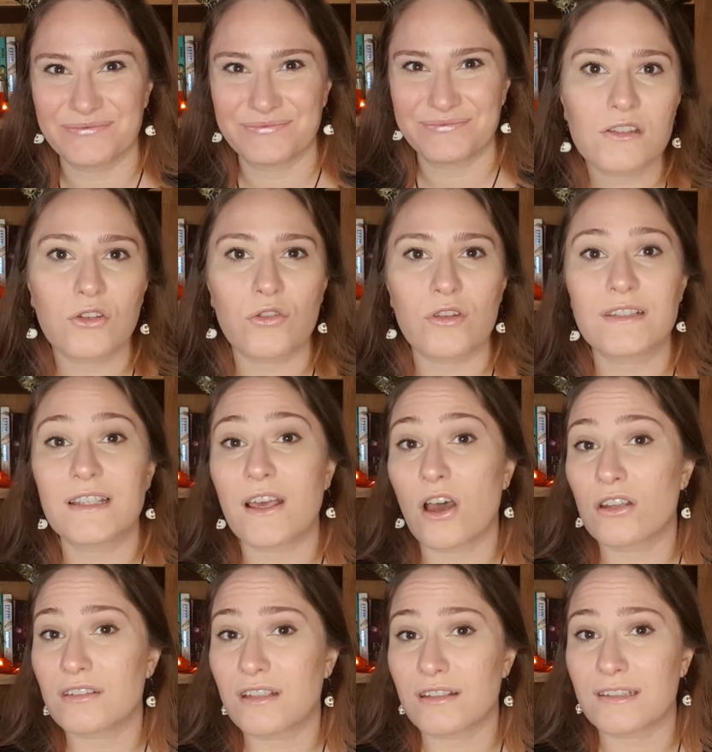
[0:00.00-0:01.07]
So this
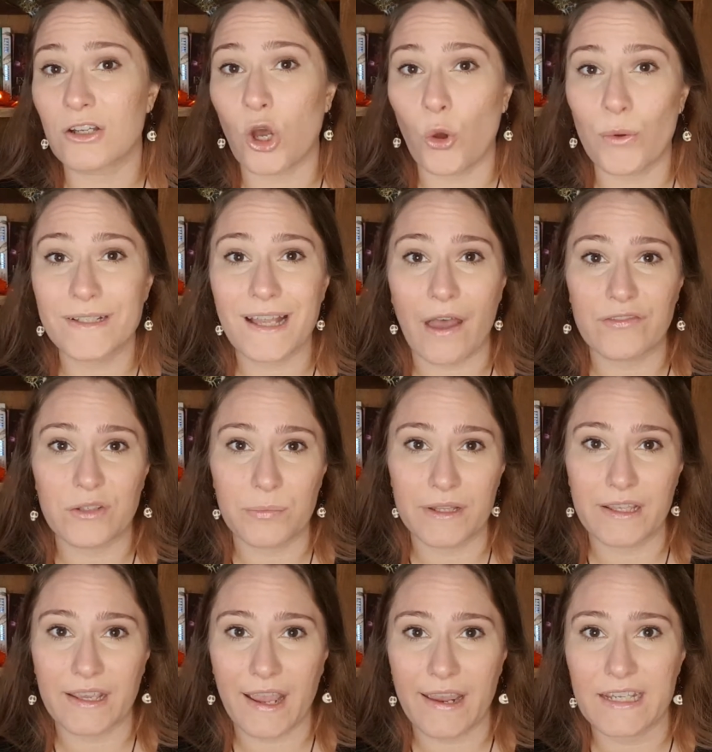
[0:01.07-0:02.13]
doesn't always have to be
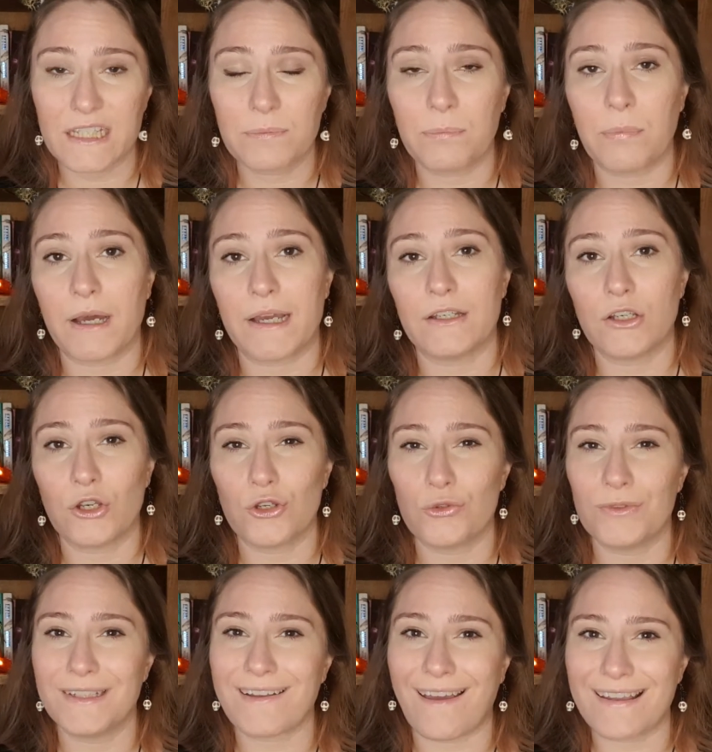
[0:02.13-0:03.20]
the case, but
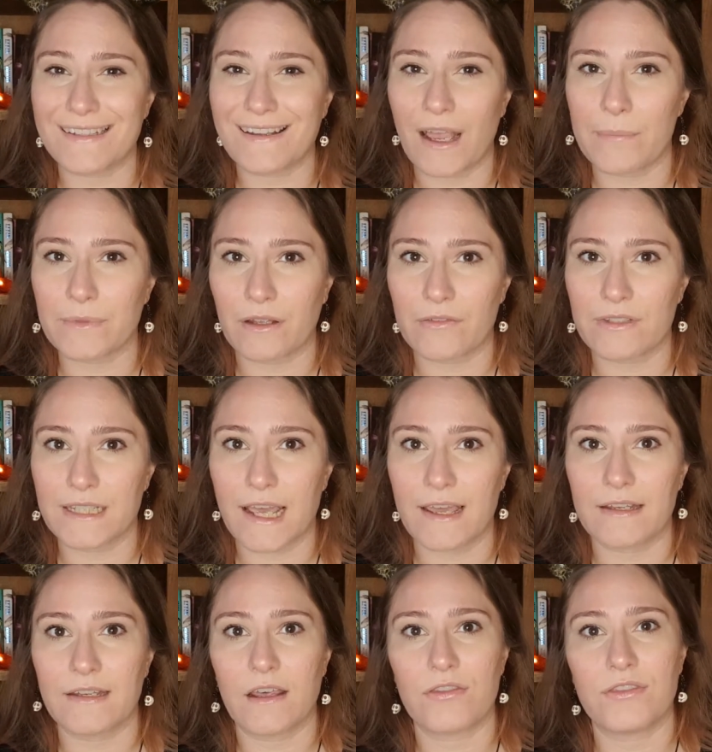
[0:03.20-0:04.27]
9 times out of
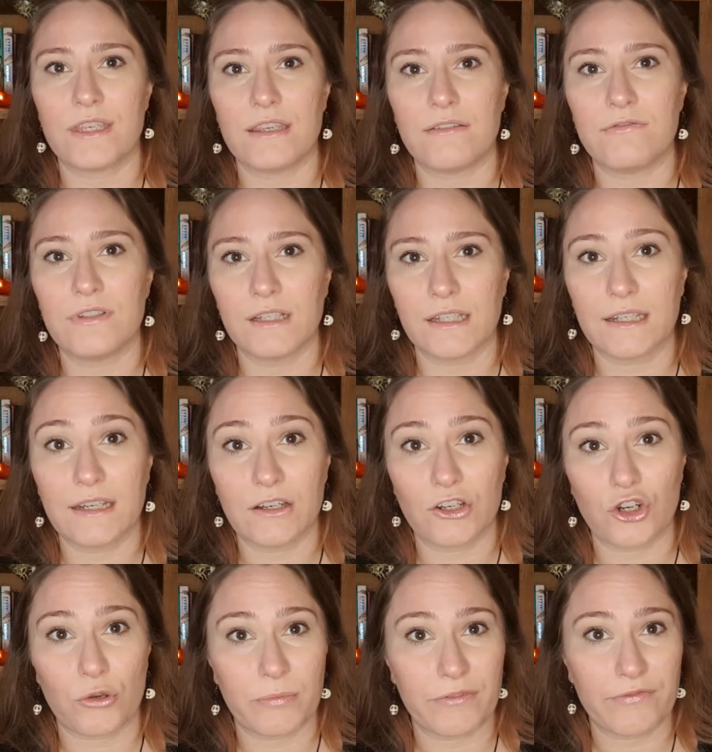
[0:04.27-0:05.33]
10, the villain in an
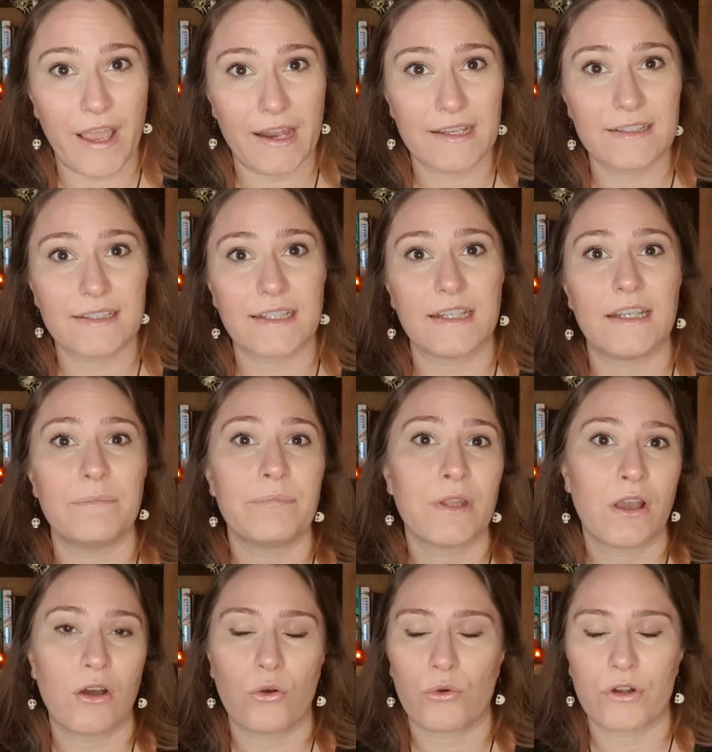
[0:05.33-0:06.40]
urban fantasy
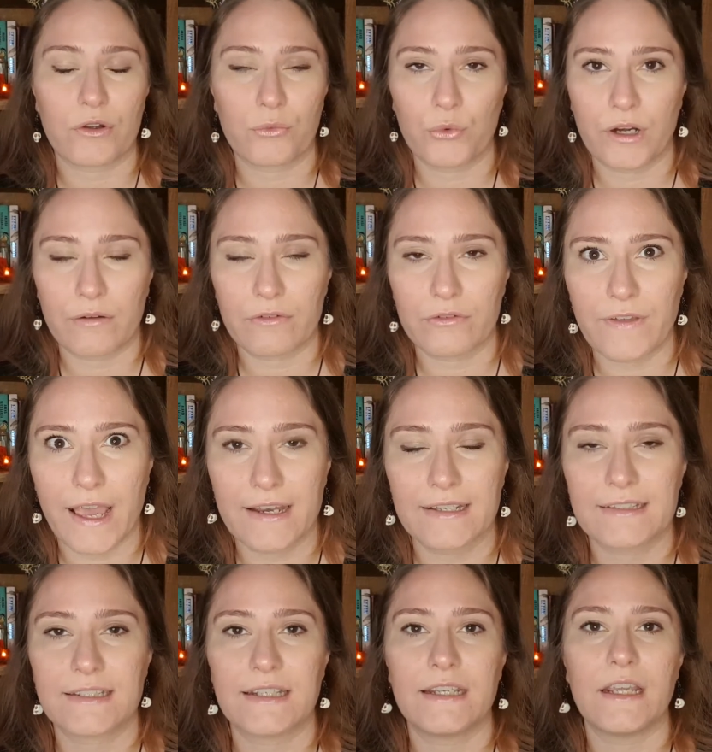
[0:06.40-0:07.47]
or whatever
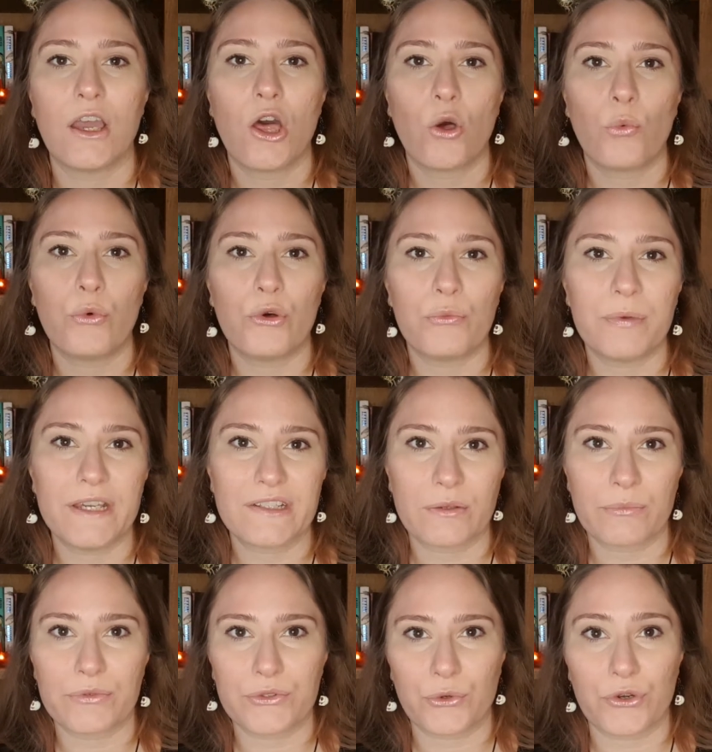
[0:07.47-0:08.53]
fantasy will be
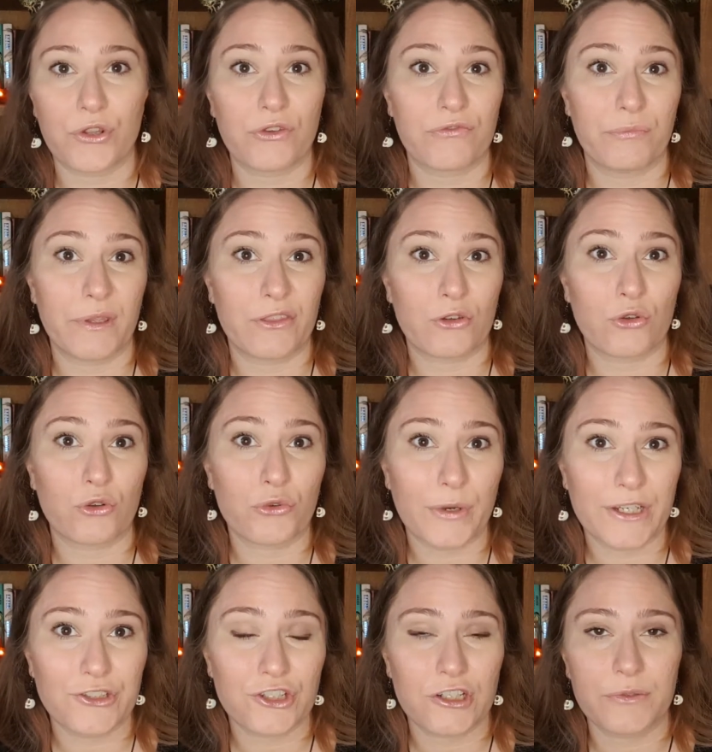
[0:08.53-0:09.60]
some sort of mythical
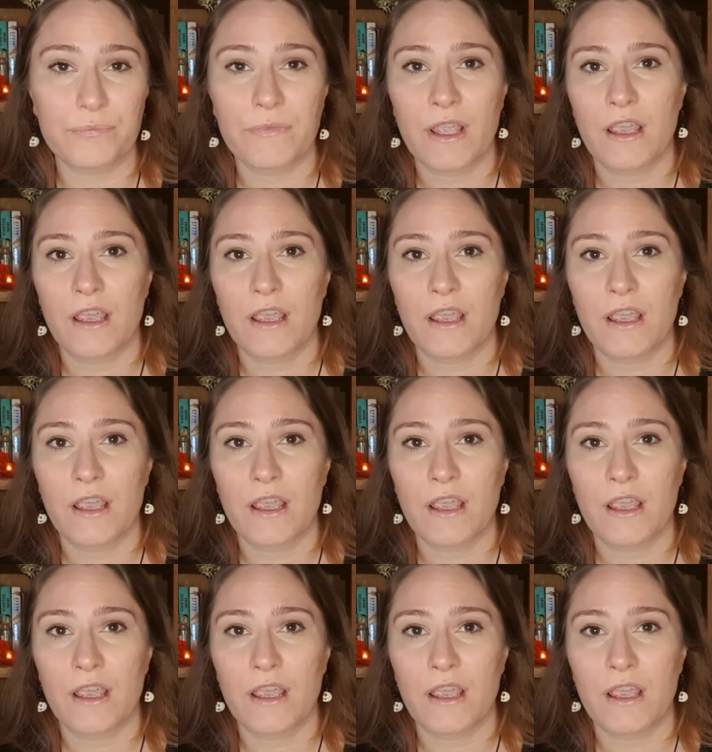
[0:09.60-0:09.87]
creature.